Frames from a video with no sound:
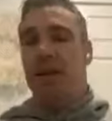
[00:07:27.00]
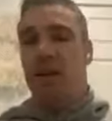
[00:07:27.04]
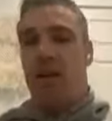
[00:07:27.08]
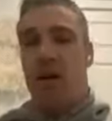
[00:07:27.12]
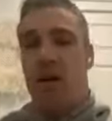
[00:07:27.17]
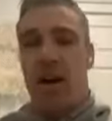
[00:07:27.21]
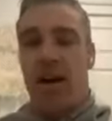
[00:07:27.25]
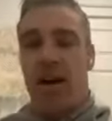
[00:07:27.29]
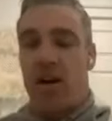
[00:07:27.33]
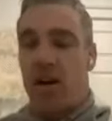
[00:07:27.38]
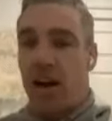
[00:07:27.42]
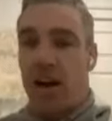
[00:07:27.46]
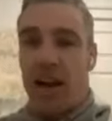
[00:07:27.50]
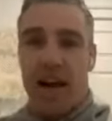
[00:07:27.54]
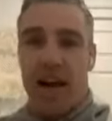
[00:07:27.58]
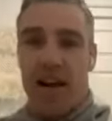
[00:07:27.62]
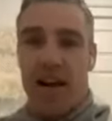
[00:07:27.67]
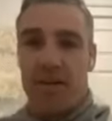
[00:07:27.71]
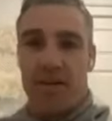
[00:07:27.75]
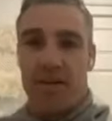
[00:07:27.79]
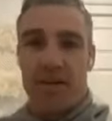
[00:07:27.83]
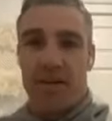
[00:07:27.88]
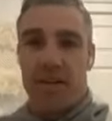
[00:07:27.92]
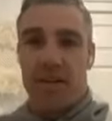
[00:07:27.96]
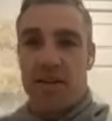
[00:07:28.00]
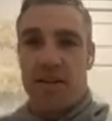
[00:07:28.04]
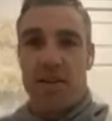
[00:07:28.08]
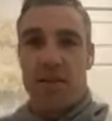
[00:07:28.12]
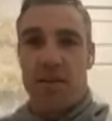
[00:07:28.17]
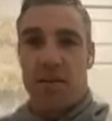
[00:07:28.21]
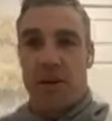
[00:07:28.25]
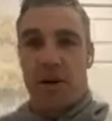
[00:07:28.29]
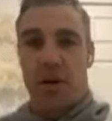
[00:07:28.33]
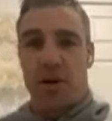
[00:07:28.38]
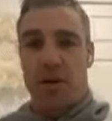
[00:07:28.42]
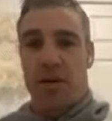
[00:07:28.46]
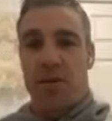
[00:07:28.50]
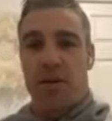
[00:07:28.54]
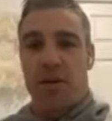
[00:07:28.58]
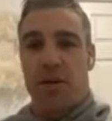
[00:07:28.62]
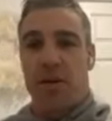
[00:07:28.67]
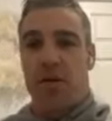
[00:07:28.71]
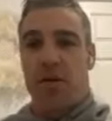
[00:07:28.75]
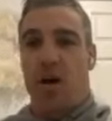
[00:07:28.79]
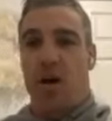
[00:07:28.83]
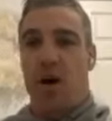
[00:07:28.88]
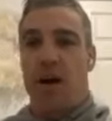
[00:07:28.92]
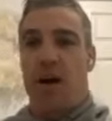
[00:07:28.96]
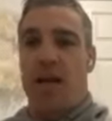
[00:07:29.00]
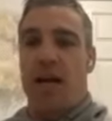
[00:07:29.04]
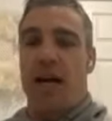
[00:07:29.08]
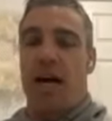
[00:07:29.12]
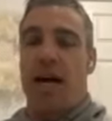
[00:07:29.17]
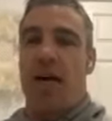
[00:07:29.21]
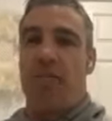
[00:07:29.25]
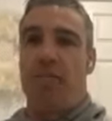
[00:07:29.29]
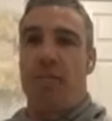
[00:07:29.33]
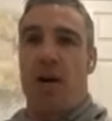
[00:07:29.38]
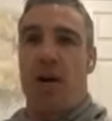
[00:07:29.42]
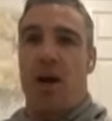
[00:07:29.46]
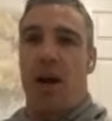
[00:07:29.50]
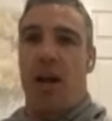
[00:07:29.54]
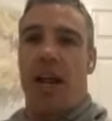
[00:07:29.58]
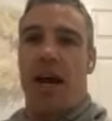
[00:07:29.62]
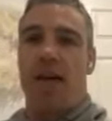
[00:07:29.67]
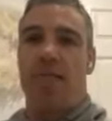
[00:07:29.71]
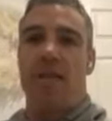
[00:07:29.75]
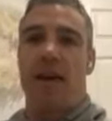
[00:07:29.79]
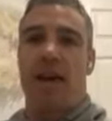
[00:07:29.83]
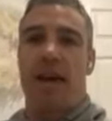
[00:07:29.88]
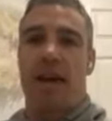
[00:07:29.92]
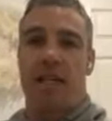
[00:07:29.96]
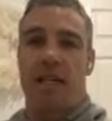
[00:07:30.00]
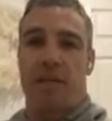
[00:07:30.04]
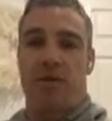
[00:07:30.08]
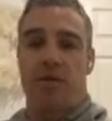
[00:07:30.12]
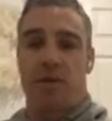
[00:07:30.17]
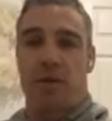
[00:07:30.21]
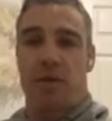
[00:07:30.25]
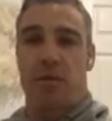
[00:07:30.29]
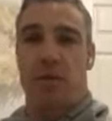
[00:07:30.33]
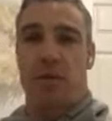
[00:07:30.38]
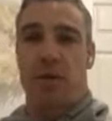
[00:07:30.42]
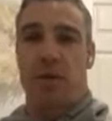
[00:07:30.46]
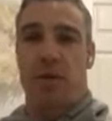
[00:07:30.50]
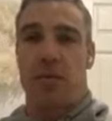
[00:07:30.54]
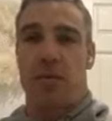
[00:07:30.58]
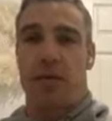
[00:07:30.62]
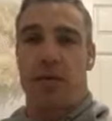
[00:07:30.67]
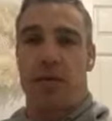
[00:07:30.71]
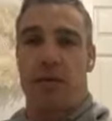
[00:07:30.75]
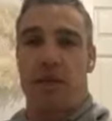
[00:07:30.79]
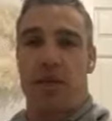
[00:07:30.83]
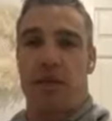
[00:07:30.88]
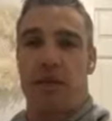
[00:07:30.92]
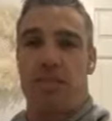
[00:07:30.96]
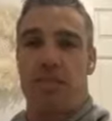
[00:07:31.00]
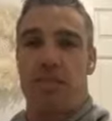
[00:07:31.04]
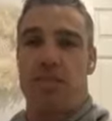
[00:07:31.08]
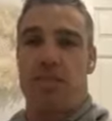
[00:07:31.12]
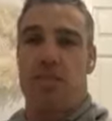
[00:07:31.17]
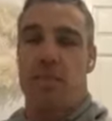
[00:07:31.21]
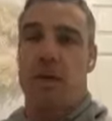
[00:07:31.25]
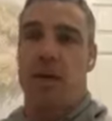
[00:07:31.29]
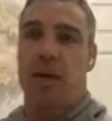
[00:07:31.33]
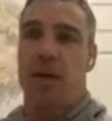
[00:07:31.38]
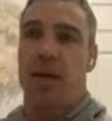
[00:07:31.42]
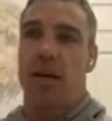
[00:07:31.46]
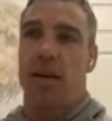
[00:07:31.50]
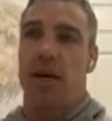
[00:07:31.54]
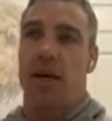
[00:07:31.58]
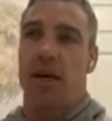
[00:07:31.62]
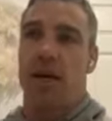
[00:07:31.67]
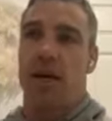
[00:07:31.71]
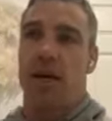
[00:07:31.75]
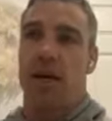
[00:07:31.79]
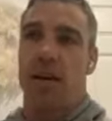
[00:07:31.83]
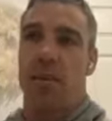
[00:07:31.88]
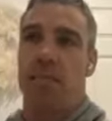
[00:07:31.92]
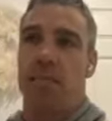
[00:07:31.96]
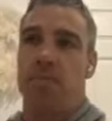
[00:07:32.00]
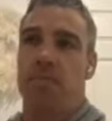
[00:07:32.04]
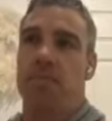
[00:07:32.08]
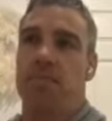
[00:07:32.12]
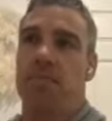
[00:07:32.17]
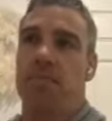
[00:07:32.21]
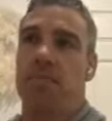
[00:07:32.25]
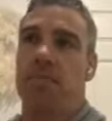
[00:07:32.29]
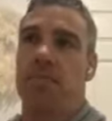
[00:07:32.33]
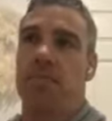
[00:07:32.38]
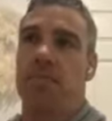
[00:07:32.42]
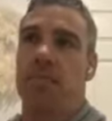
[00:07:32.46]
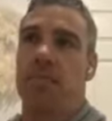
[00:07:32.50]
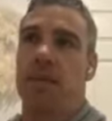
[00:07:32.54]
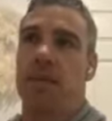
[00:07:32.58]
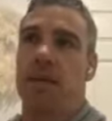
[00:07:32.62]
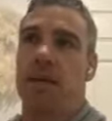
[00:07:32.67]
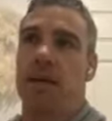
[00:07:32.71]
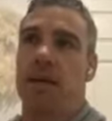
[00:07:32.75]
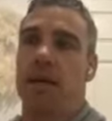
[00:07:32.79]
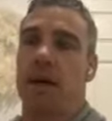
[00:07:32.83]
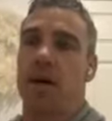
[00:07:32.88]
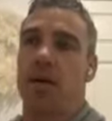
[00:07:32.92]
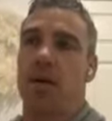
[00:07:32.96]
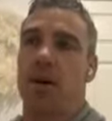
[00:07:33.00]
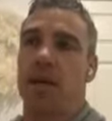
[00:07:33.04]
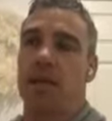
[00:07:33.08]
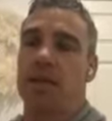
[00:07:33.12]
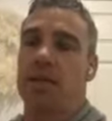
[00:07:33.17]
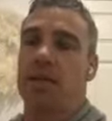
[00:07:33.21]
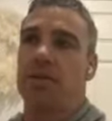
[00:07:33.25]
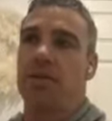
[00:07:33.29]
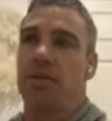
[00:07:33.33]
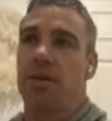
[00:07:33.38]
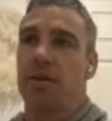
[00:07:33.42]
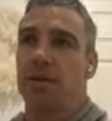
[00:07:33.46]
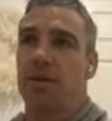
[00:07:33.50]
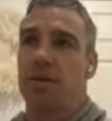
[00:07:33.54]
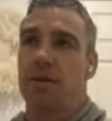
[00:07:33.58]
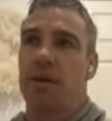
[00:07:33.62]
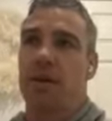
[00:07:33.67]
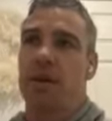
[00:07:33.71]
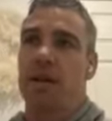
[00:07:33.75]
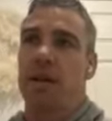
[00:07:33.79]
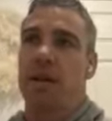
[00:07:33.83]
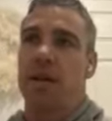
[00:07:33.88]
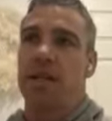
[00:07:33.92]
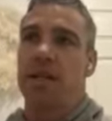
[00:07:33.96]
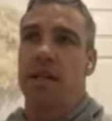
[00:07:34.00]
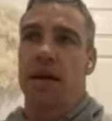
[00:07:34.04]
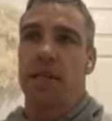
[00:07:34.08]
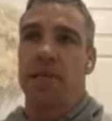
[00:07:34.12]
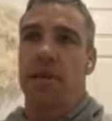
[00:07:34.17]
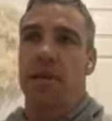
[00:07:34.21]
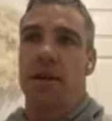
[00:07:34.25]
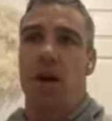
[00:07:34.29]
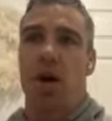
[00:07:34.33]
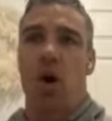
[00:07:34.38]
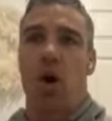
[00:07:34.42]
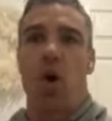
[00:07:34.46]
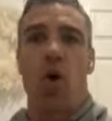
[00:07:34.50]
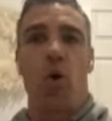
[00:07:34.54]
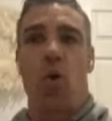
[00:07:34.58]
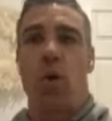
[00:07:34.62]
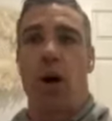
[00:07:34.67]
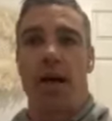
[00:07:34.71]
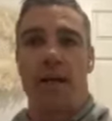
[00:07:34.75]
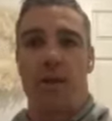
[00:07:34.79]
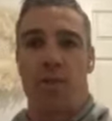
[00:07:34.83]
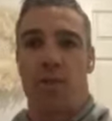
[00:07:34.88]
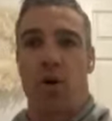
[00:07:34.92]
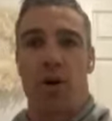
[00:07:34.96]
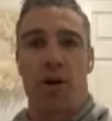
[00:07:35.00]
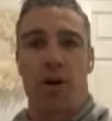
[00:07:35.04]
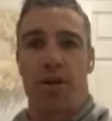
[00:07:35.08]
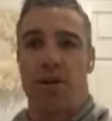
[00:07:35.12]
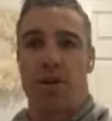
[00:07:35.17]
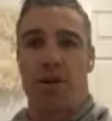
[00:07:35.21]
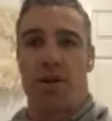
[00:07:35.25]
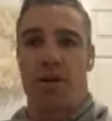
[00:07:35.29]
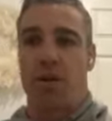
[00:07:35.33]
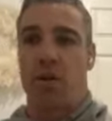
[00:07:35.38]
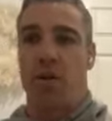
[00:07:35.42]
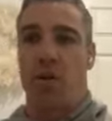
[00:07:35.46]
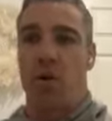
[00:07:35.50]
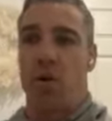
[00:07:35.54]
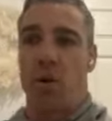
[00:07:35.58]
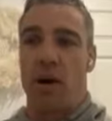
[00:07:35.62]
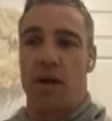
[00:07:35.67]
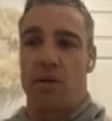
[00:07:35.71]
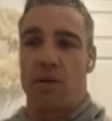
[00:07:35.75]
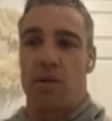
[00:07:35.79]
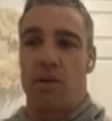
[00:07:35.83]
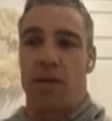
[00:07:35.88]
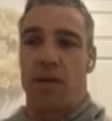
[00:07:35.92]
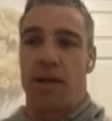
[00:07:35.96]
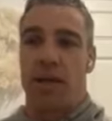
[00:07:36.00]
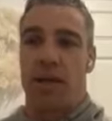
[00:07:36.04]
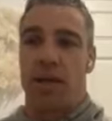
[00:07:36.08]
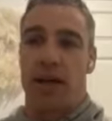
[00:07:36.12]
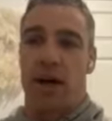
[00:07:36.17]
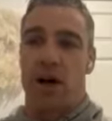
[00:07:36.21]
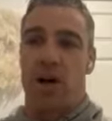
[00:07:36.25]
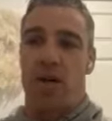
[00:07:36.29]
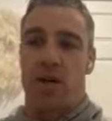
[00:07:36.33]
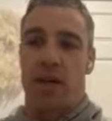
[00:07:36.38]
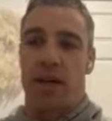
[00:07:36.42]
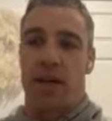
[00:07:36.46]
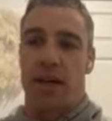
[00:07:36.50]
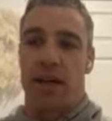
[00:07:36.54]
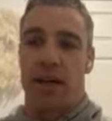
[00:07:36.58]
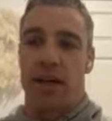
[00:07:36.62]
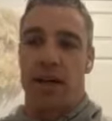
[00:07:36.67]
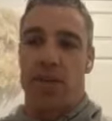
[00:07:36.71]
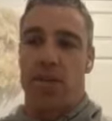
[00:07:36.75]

I loved, to be honest with you. I loved that extra responsibility. I sort of, something that I always wanted to do, always wanted to be the goal kicker.